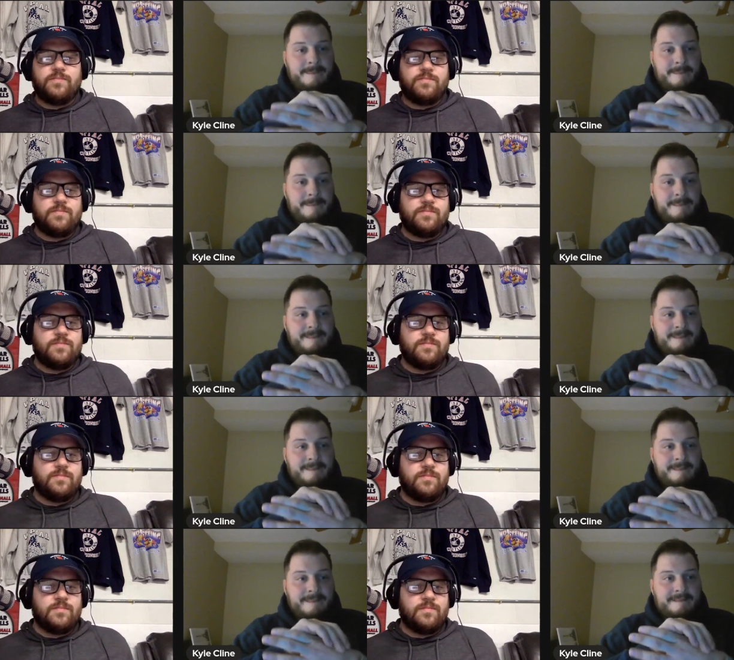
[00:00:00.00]

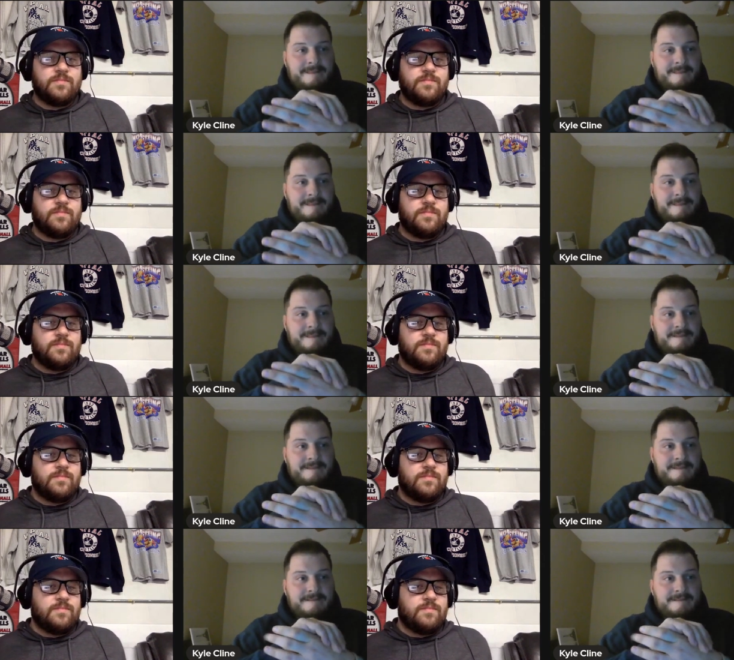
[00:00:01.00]

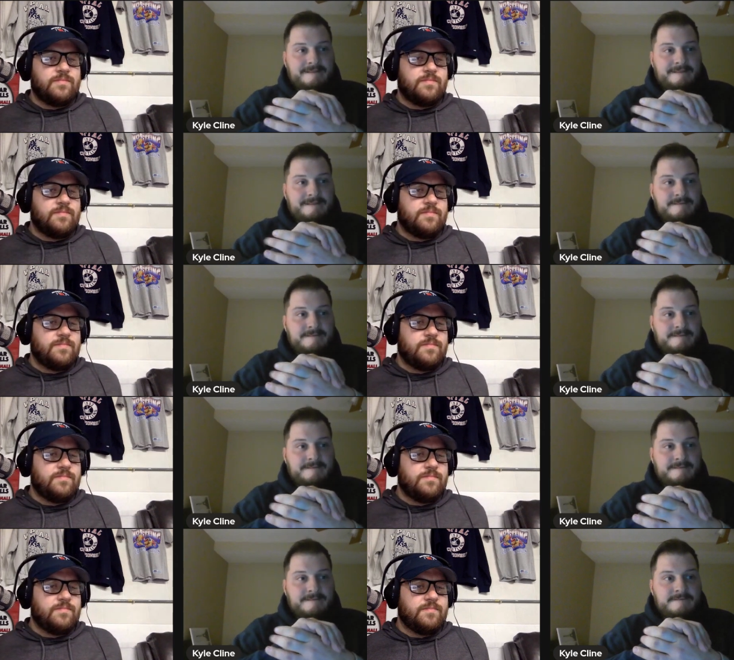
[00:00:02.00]

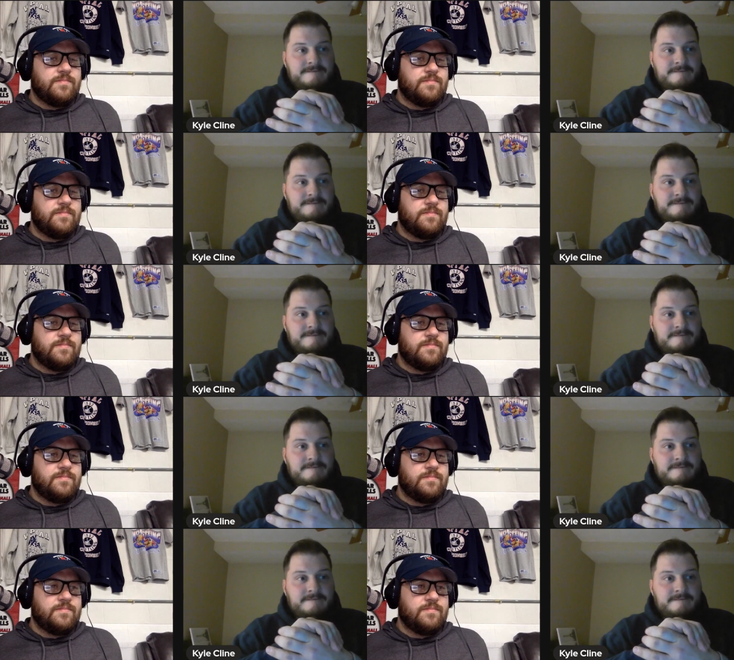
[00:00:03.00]

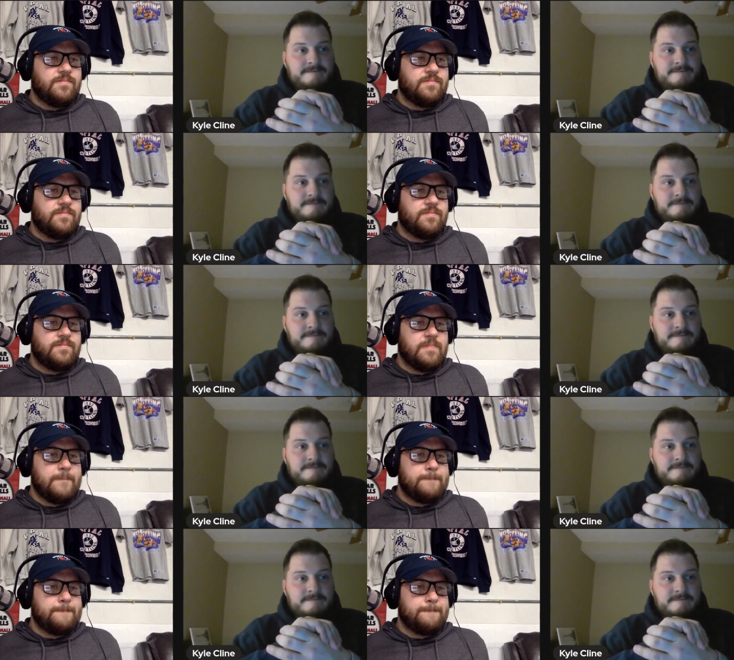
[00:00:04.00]

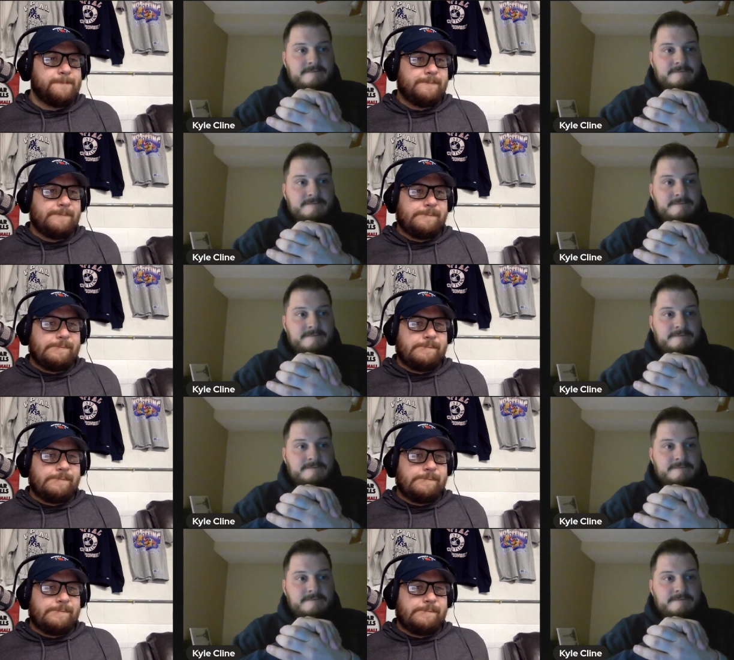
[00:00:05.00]
No one is speaking in this clip.